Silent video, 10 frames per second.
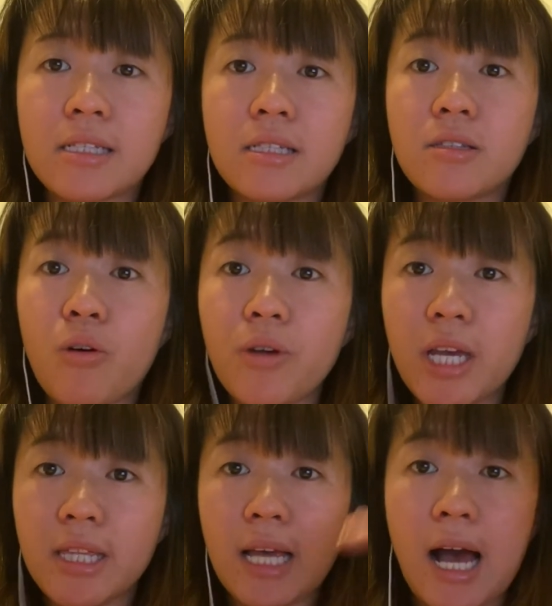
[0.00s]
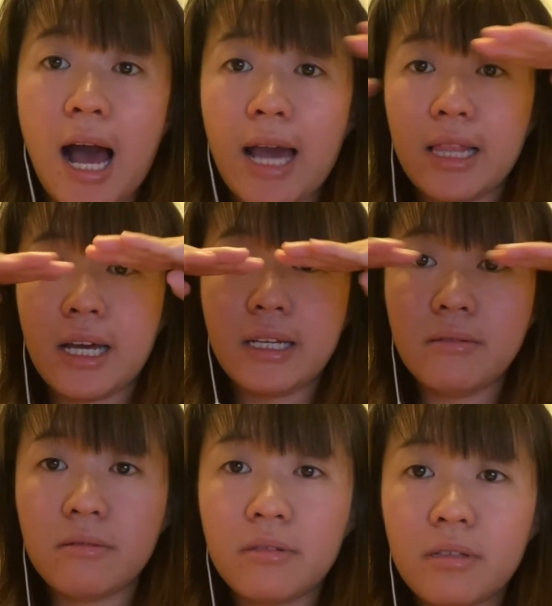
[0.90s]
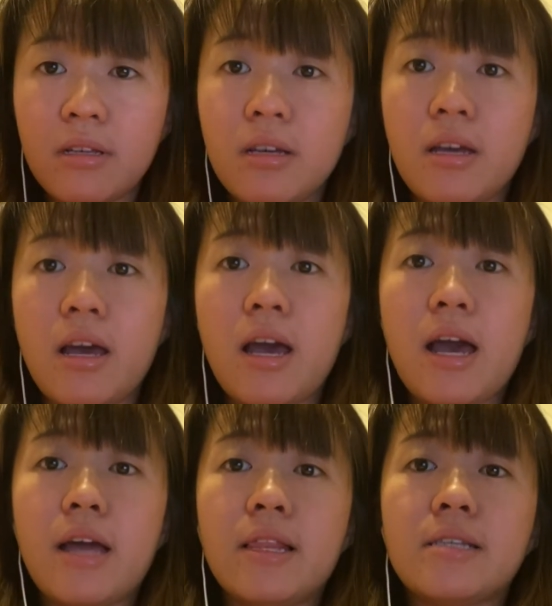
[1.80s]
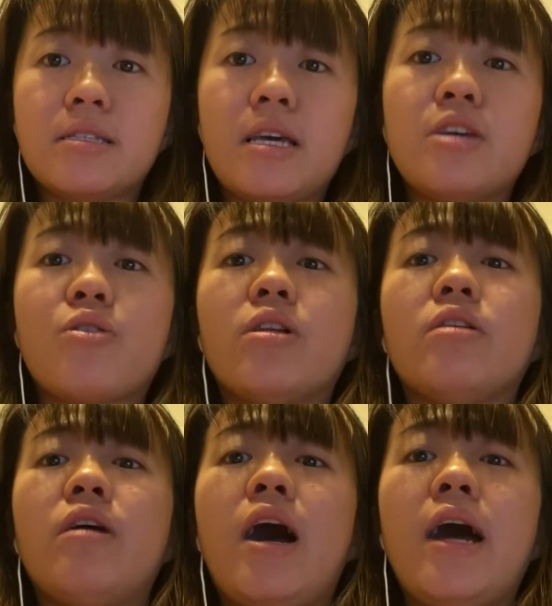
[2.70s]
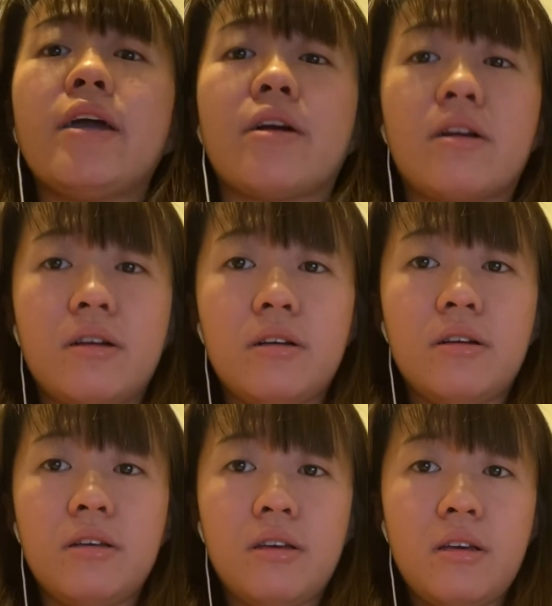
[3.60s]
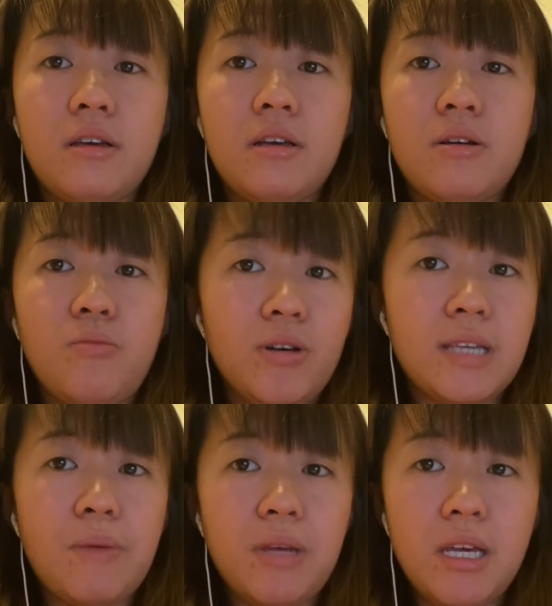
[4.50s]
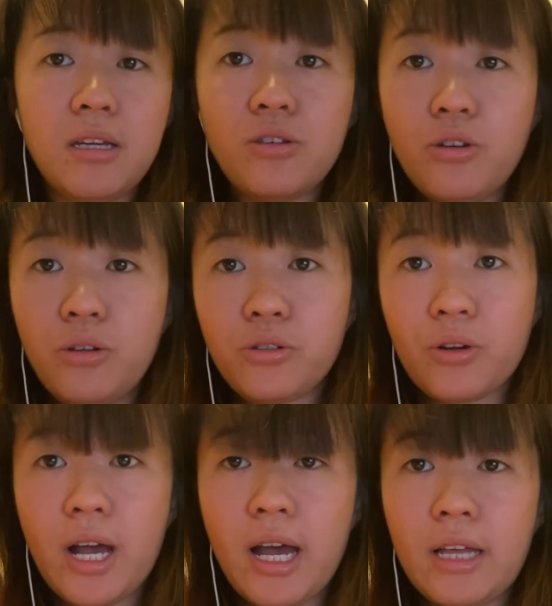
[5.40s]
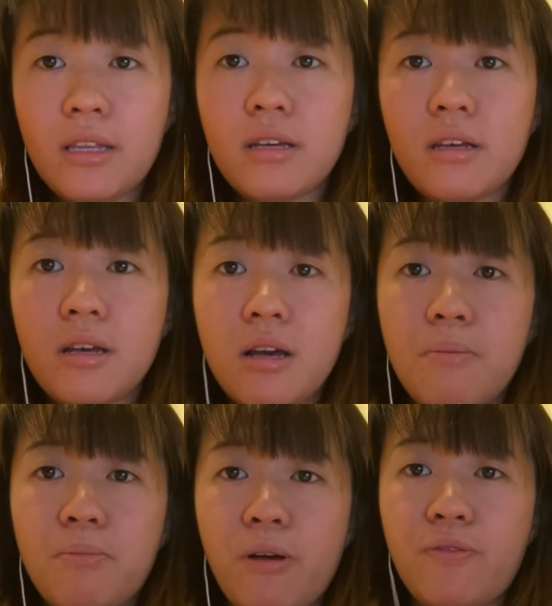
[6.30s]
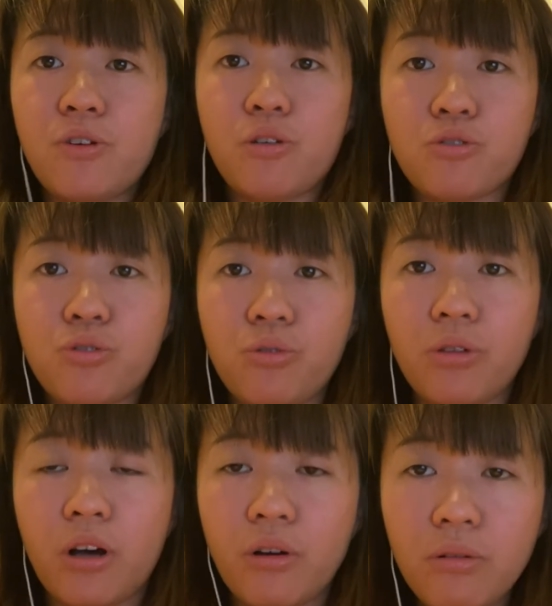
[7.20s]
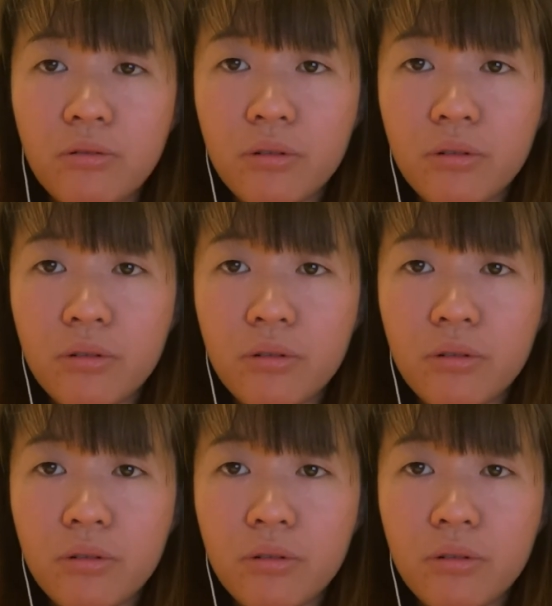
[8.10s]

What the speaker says: don't hit the eye line, and let's say you go a little higher, what does that mean? You lose your head. But if you go too low,